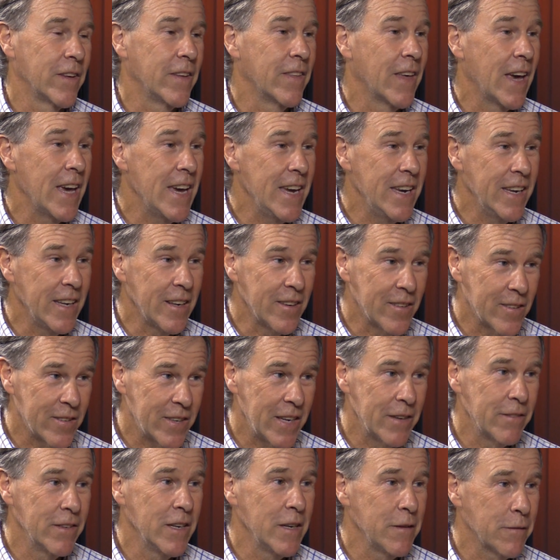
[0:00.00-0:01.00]
They're eating
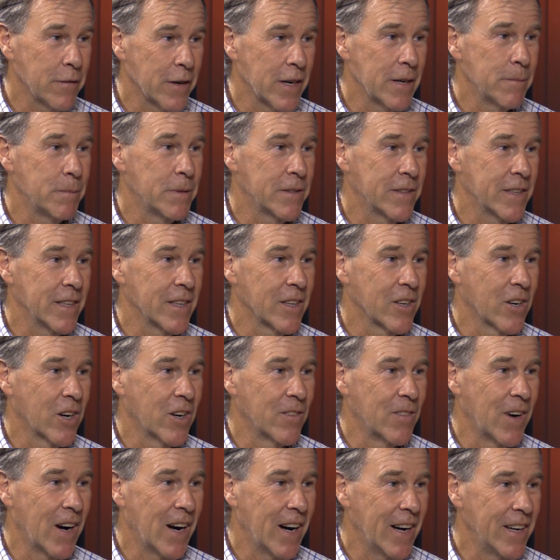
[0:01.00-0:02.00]
75%
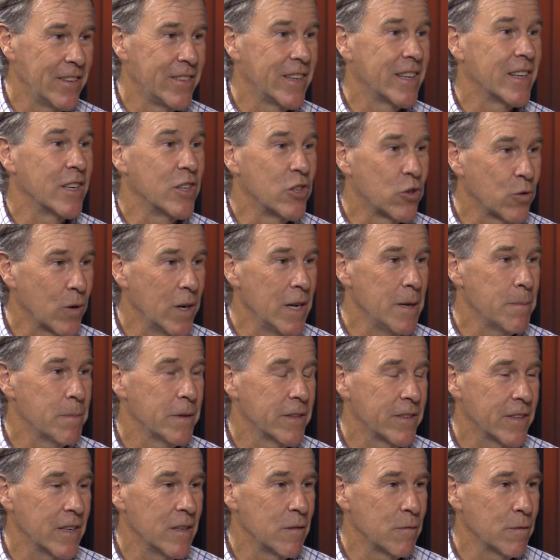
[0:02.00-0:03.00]
carbohydrate and
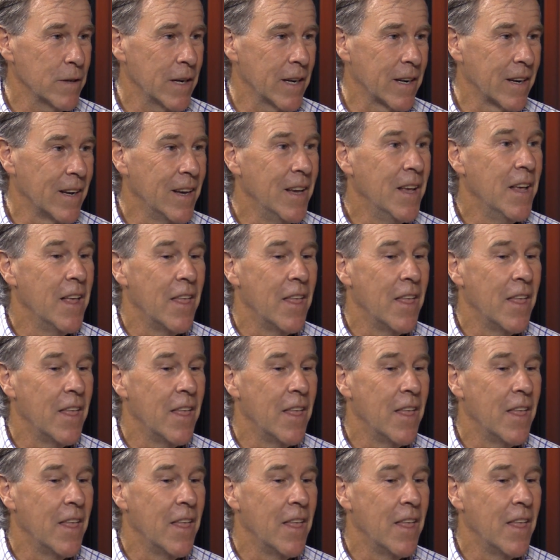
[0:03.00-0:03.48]
20% fat.